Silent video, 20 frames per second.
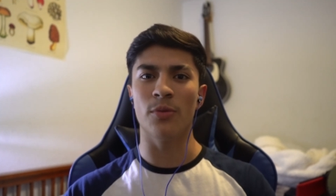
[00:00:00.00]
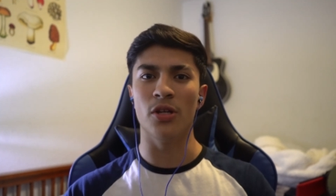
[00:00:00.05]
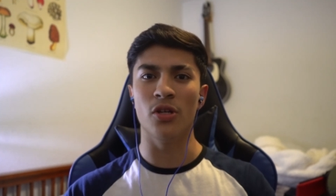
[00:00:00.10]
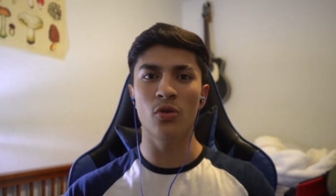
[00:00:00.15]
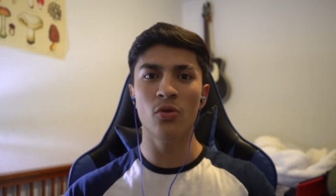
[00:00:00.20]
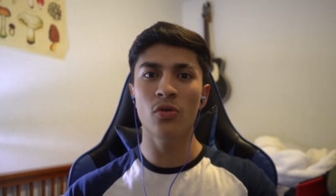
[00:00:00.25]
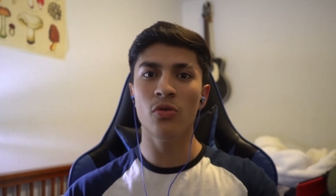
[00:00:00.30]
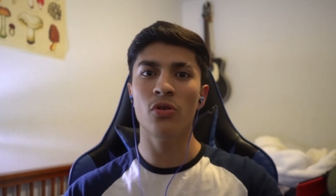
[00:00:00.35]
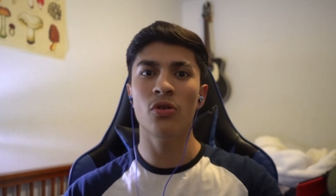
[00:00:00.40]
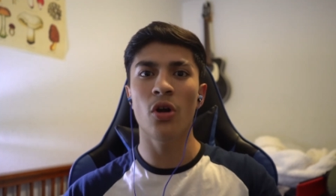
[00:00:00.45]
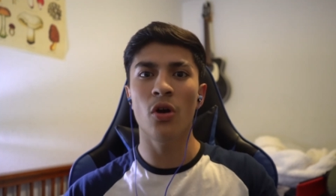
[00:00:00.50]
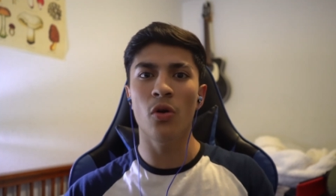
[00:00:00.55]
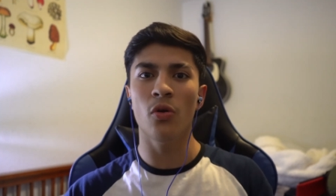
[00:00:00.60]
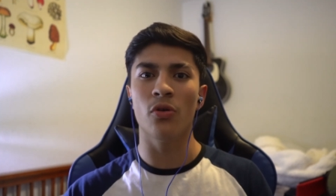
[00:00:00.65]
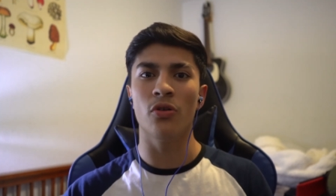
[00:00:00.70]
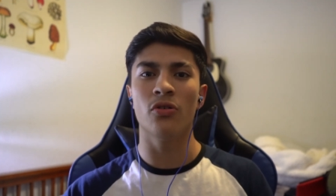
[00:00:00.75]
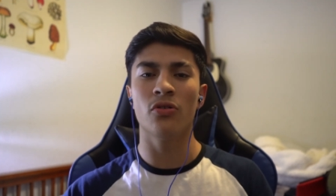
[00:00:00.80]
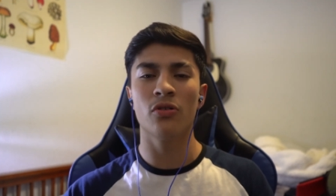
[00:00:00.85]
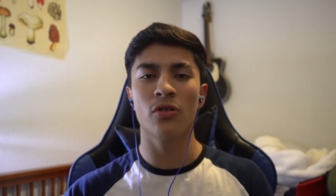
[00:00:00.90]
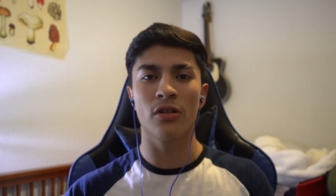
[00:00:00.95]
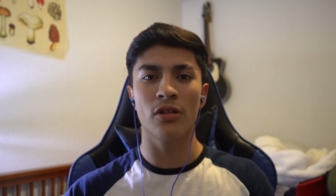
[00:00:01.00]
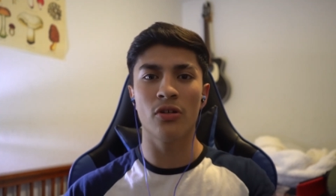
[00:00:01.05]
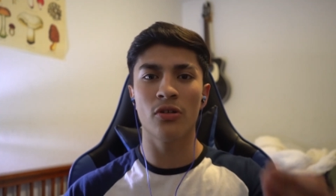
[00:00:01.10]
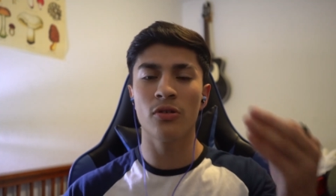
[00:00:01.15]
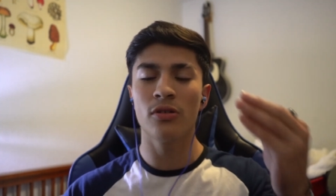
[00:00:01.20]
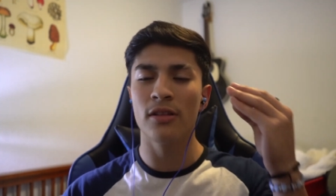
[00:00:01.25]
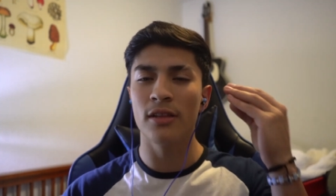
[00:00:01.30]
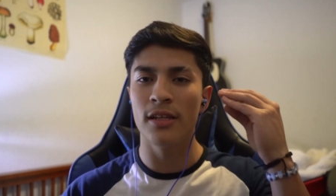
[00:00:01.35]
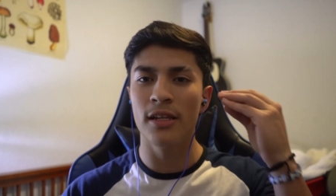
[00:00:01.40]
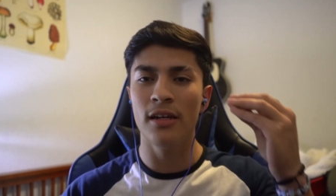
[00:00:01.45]
You don't know. You're
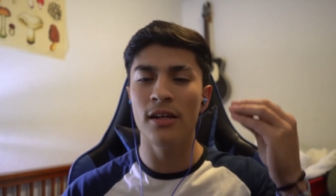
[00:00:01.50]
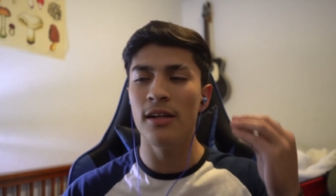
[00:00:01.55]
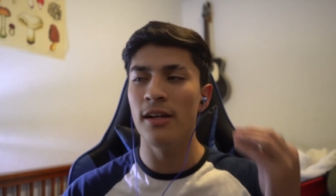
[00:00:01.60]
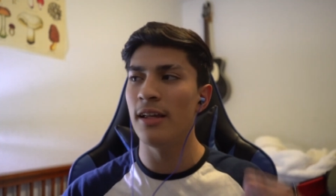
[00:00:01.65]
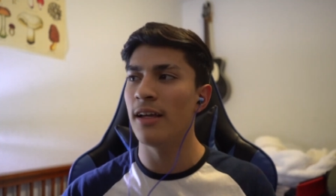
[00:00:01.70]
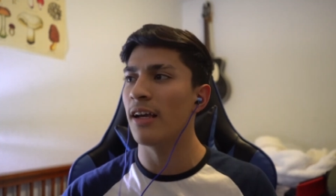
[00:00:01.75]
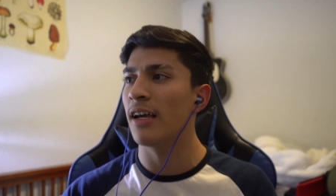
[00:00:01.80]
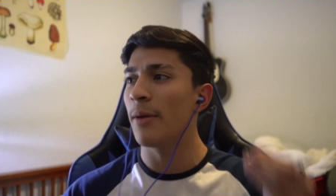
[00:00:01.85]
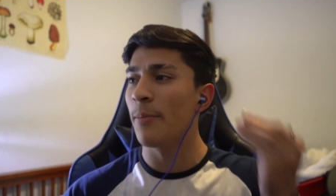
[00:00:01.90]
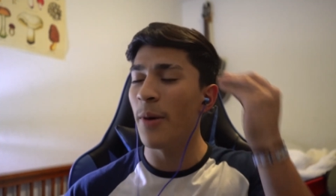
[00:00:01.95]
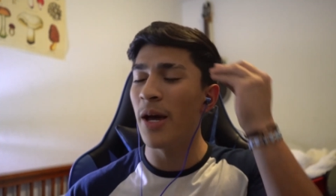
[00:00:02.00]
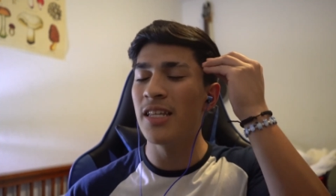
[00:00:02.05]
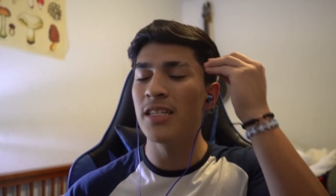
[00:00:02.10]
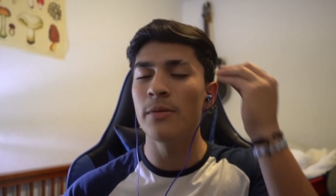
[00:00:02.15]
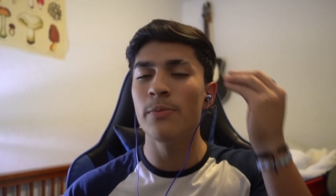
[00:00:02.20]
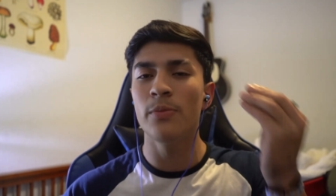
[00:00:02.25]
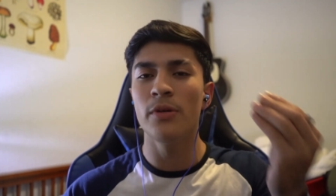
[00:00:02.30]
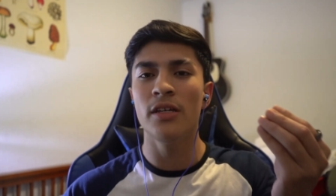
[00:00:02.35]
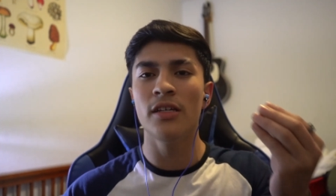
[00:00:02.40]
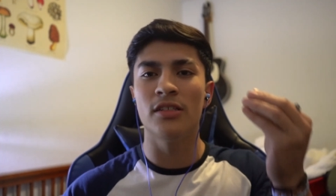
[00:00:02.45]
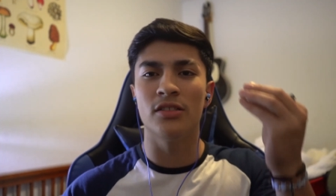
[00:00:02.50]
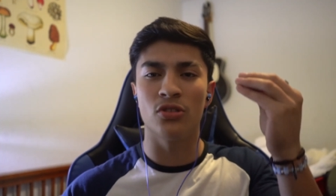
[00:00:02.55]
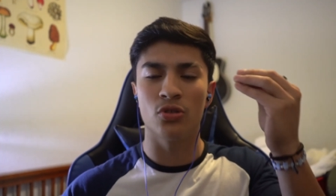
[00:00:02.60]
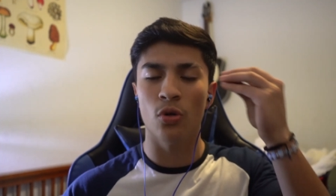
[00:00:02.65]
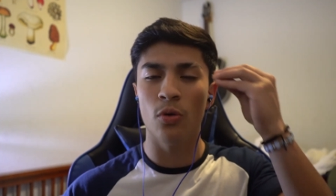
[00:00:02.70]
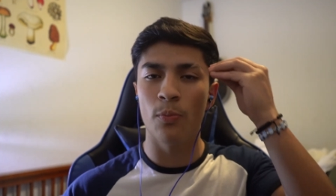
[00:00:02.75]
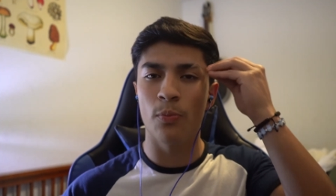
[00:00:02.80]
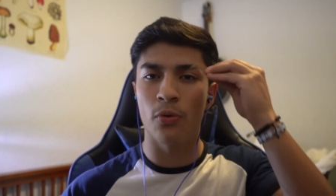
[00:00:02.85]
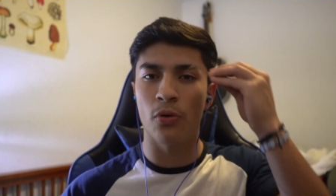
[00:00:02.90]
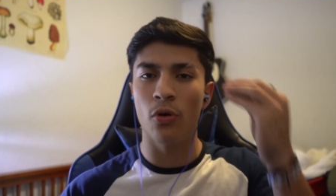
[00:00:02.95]
you're literally like imagine being
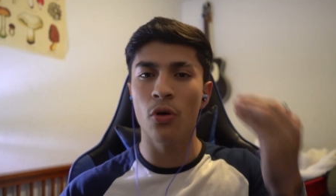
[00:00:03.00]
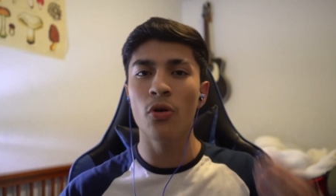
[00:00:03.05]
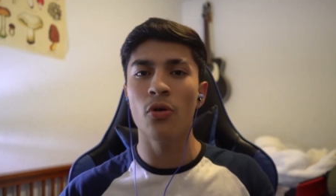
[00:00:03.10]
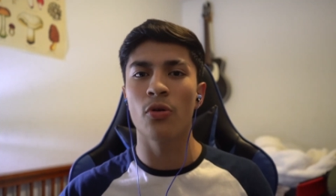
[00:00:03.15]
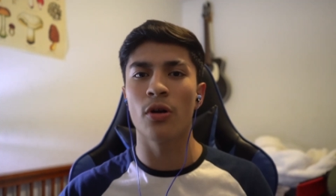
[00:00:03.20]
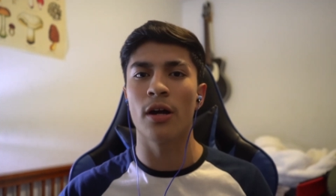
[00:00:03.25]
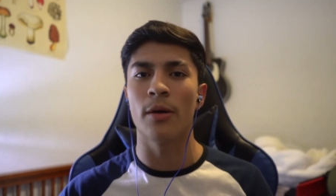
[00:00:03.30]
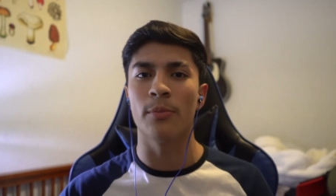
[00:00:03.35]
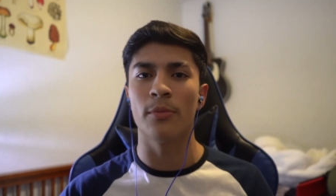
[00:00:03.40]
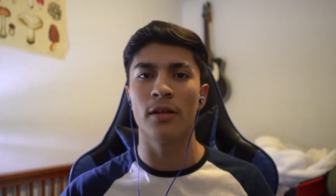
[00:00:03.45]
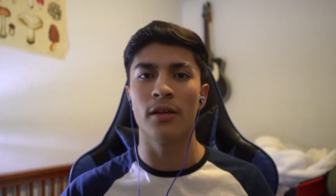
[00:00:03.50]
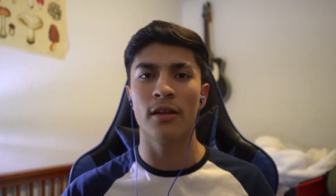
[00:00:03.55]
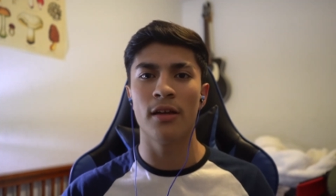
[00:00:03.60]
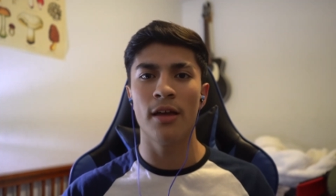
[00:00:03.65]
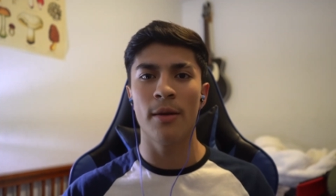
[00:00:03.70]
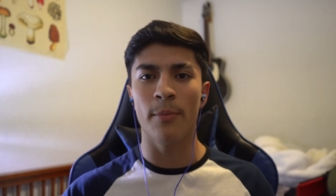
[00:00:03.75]
so programmed